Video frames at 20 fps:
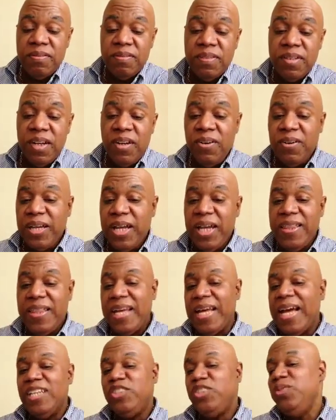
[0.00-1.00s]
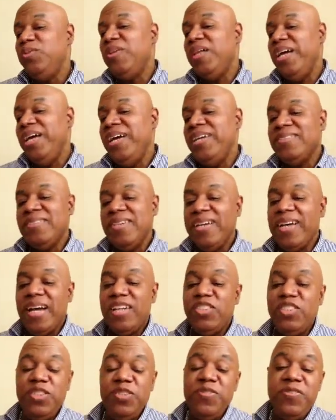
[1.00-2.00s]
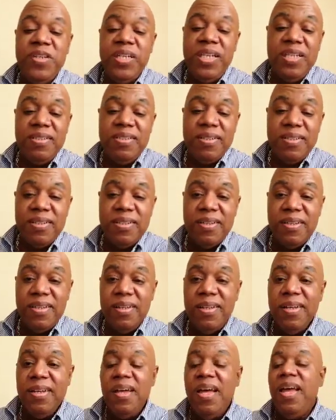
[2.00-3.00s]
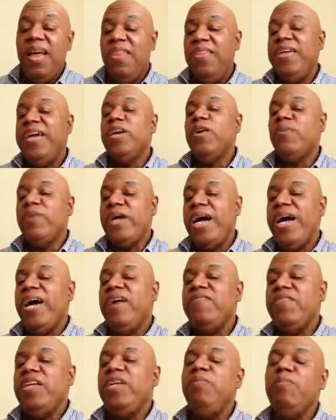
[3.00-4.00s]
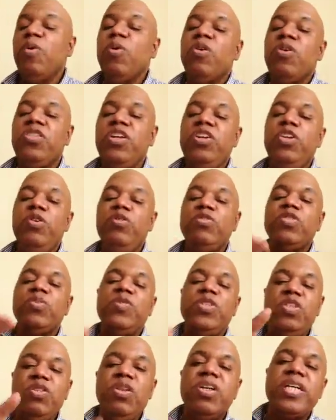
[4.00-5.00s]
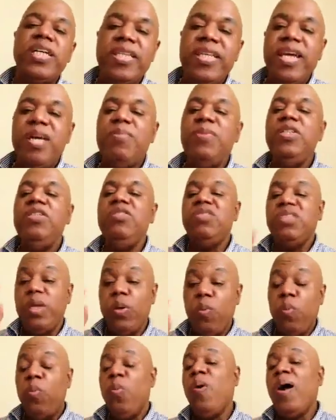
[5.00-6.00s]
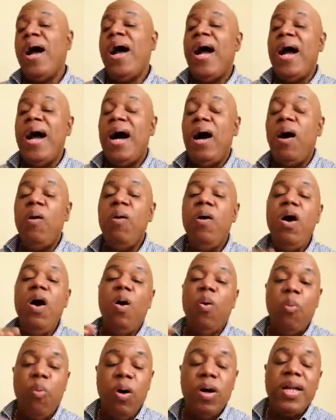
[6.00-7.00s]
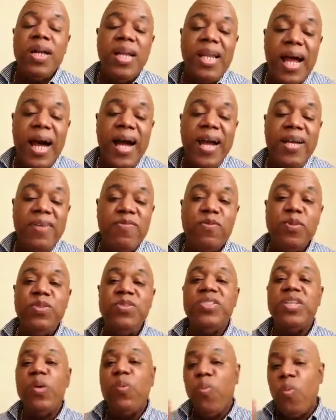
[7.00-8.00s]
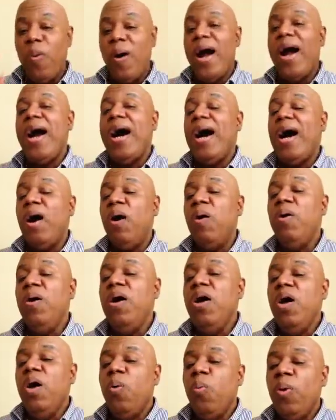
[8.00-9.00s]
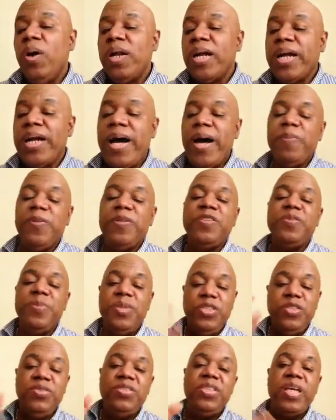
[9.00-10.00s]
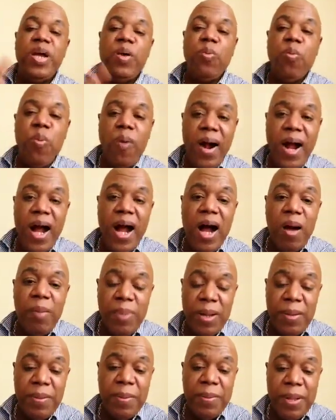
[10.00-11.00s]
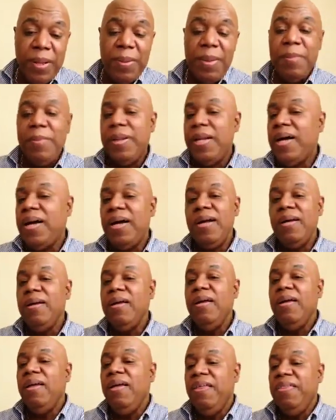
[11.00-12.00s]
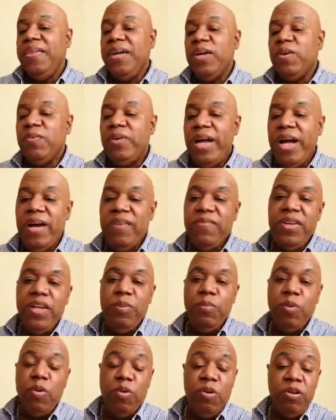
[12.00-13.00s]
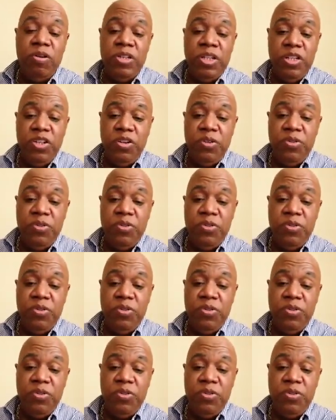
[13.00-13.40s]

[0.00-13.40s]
Okay, they got two legs, they got two feet. They don't have any more than you. So when you look at them and you say, wow, what a life. When you say, wow, what accomplishments. You say, wow, blah, blah, blah, blah, blah. They don't have any more than you